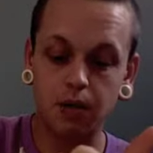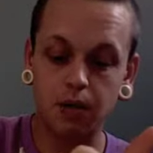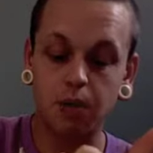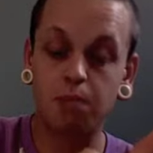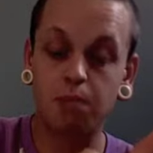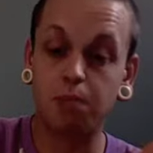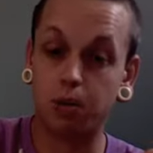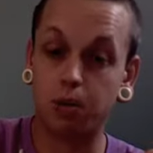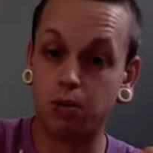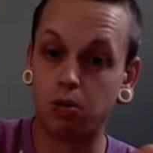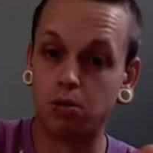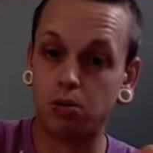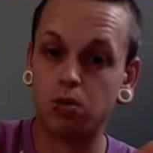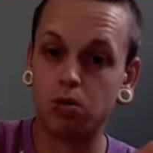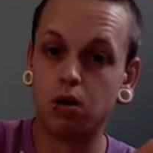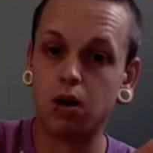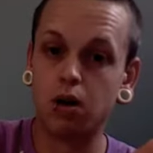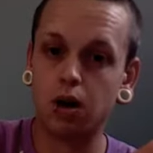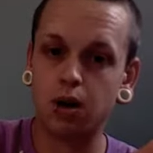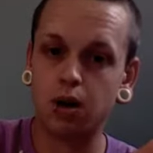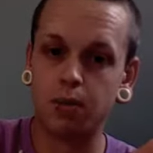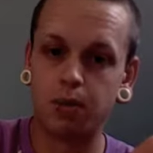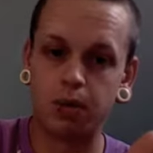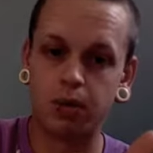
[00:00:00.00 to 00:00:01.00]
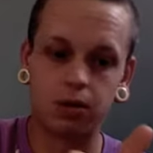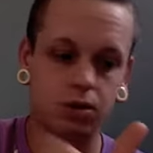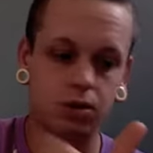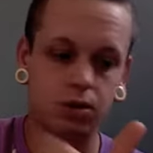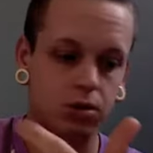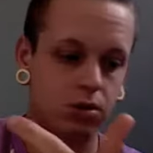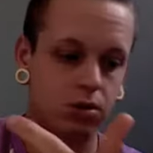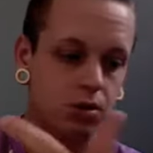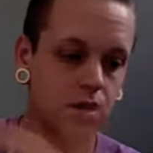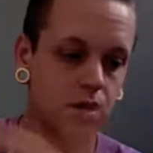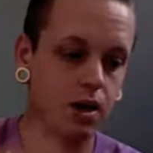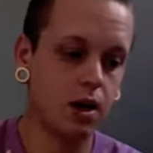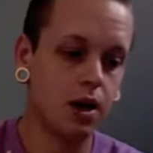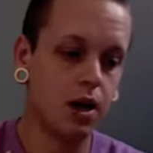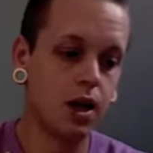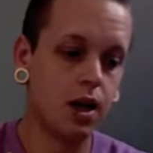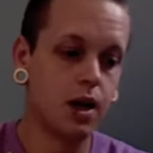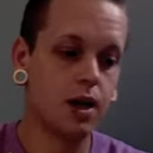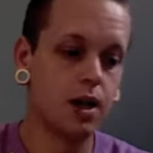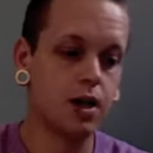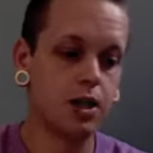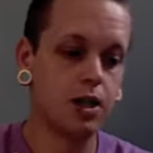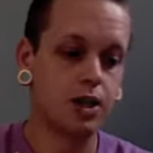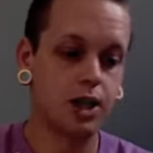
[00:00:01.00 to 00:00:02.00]
Paul, an apostle.
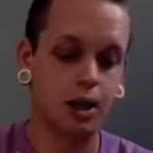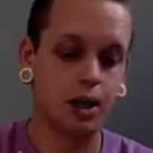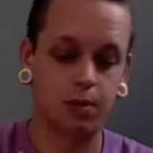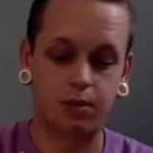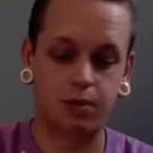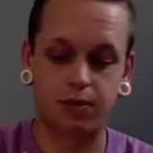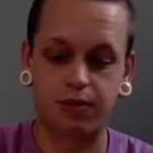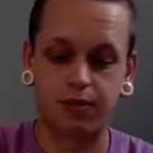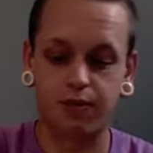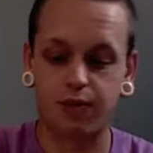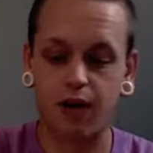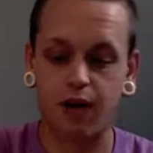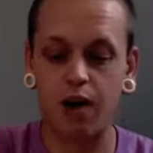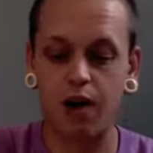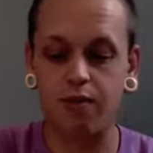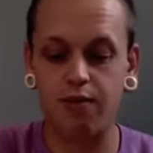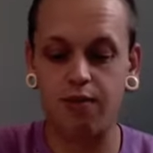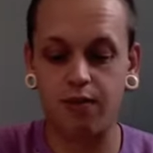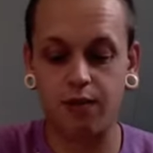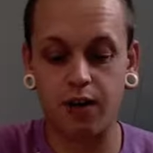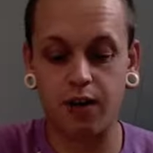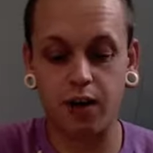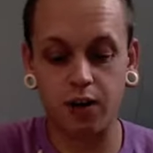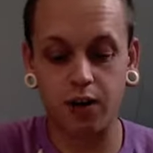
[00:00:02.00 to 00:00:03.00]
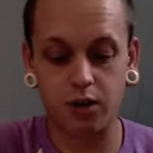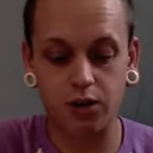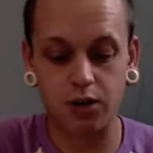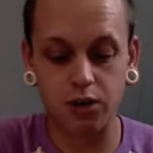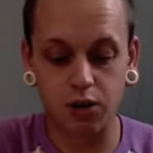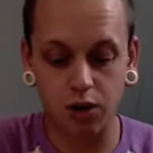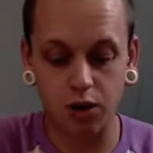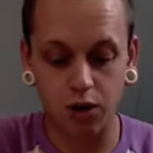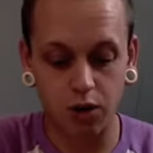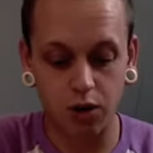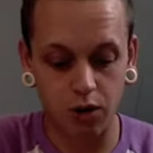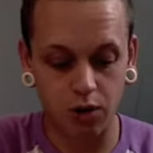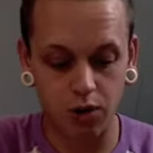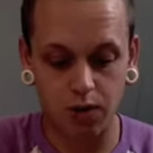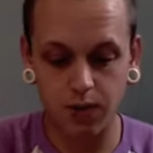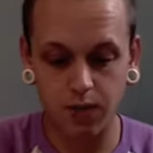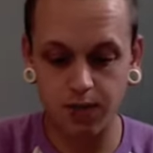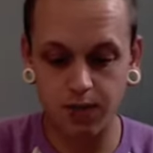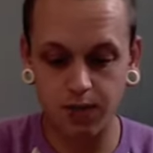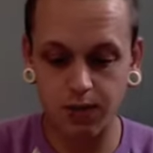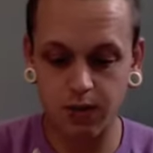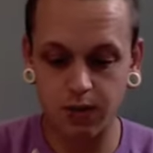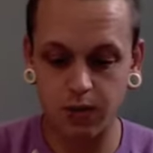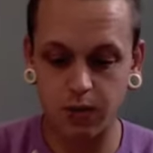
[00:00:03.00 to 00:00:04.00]
Chapter 5, verse 2,
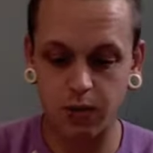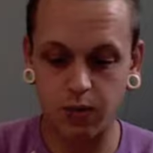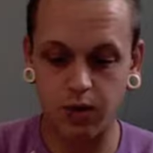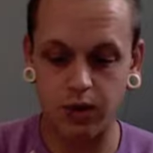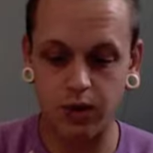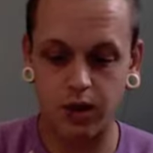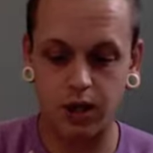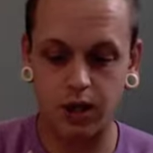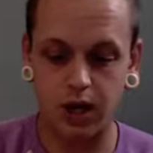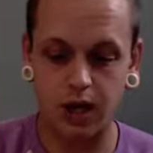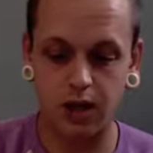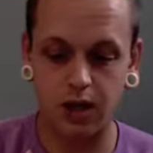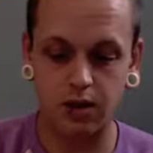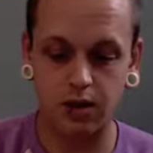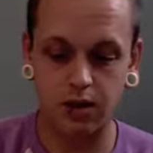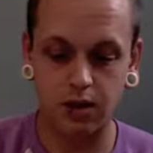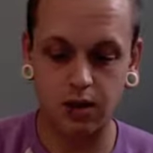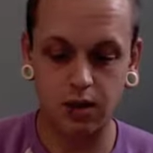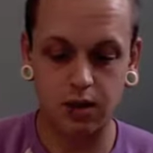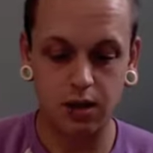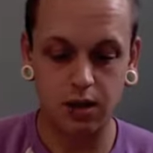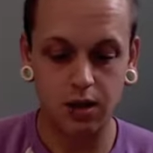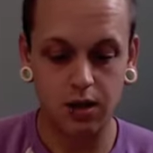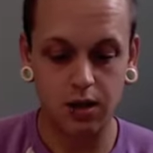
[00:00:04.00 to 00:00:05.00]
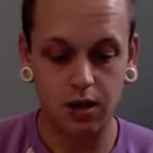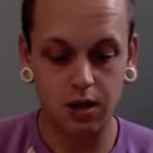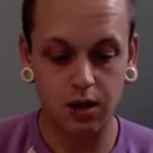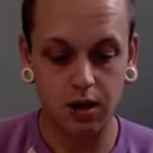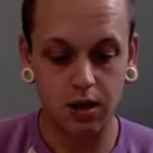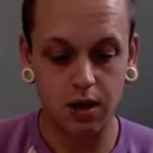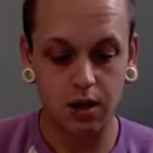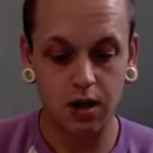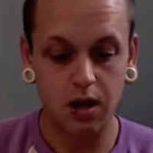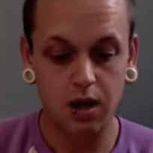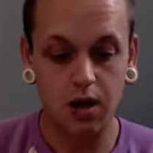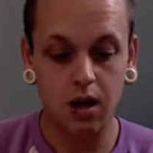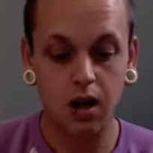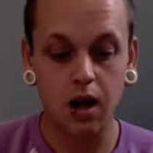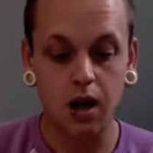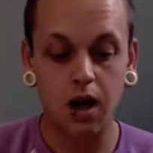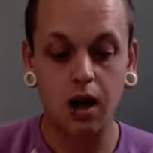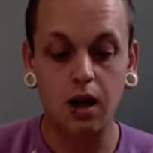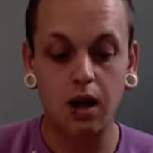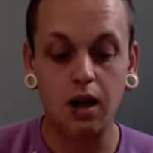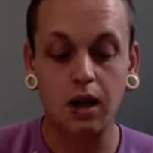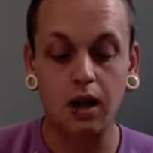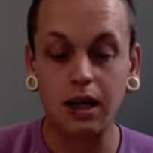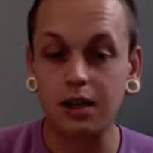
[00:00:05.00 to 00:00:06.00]
which says,
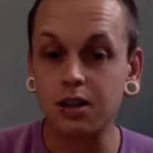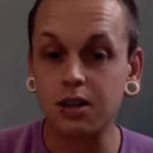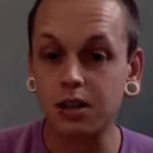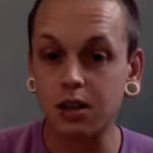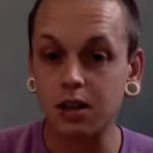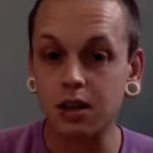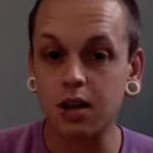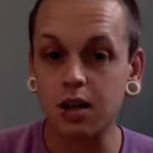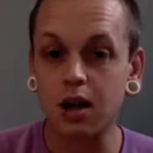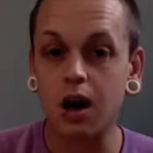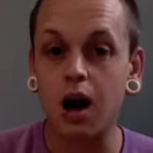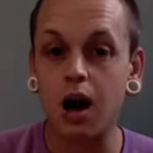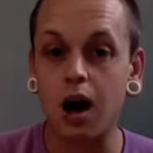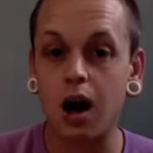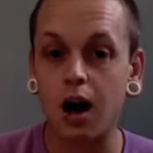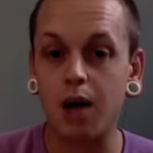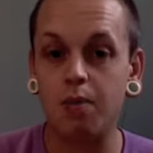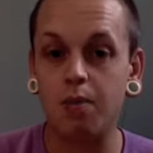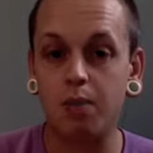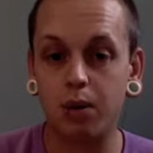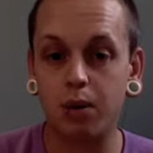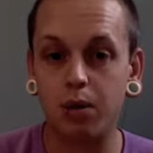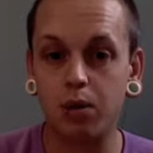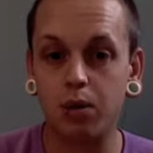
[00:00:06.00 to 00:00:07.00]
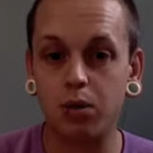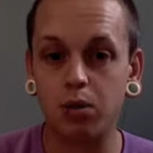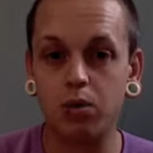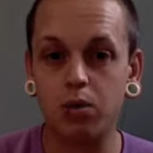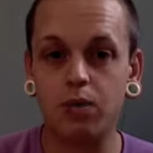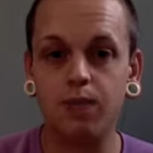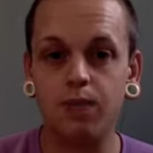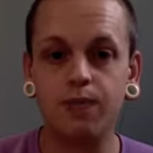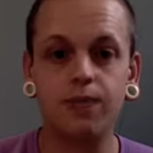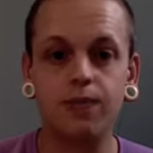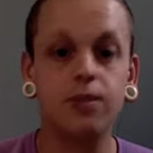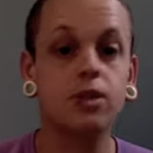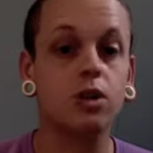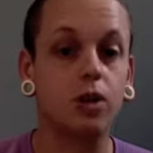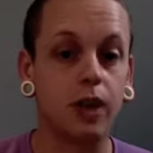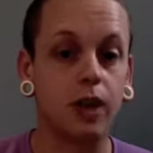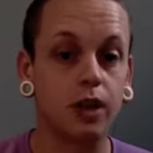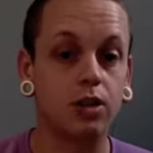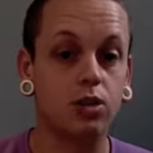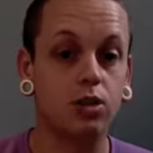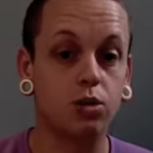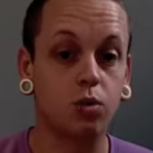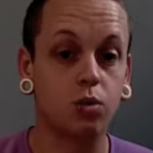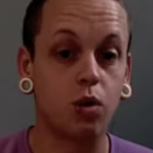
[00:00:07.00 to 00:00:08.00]
listen, I, Paul, so
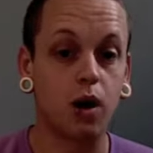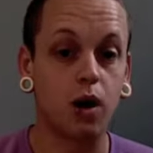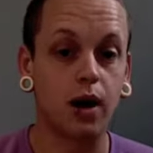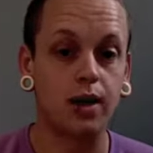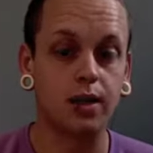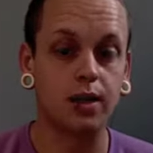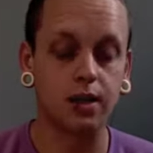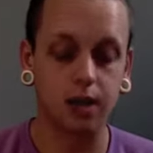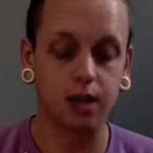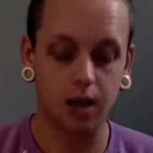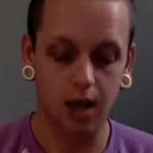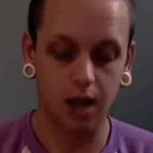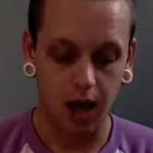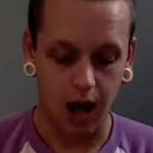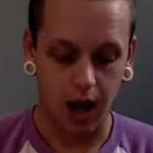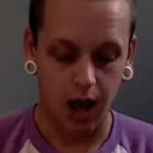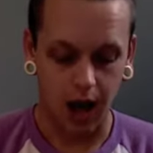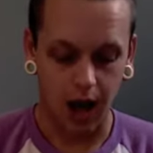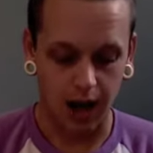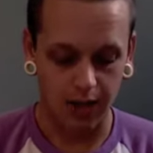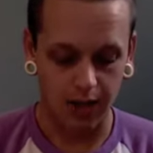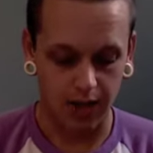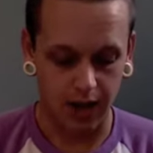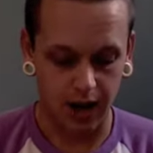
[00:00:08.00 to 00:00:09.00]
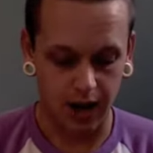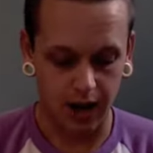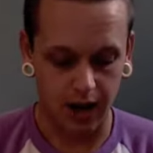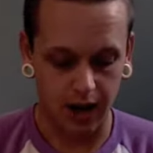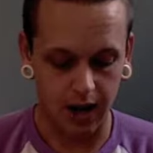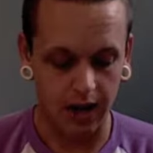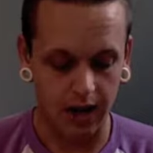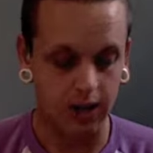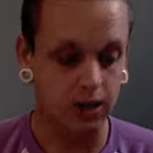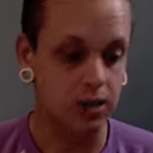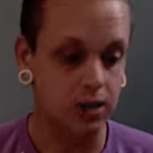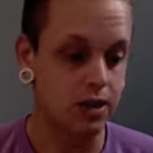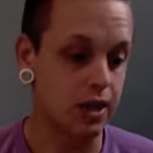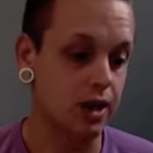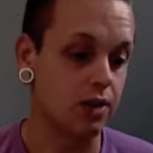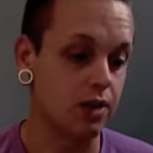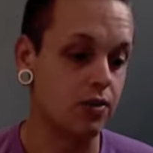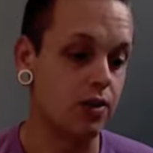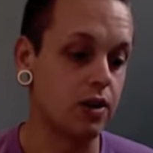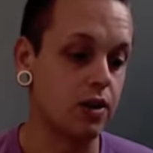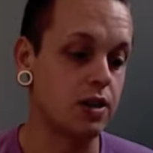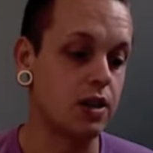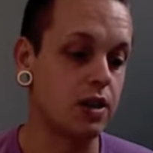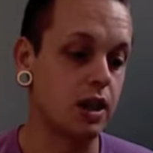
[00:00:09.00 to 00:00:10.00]
that's twice. And then in 6,
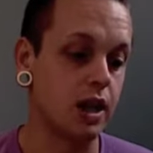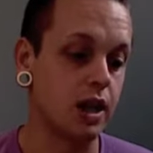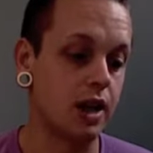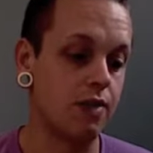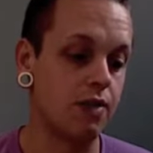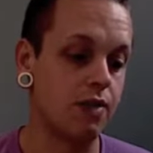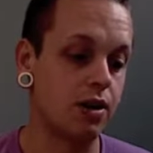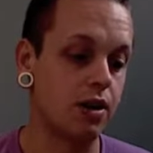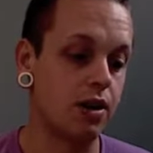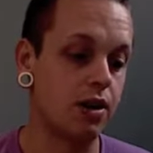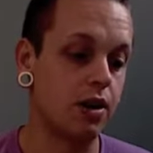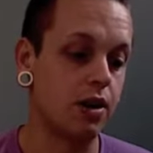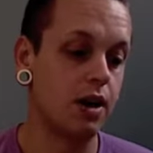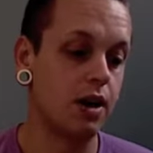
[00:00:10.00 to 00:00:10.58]
verse 11,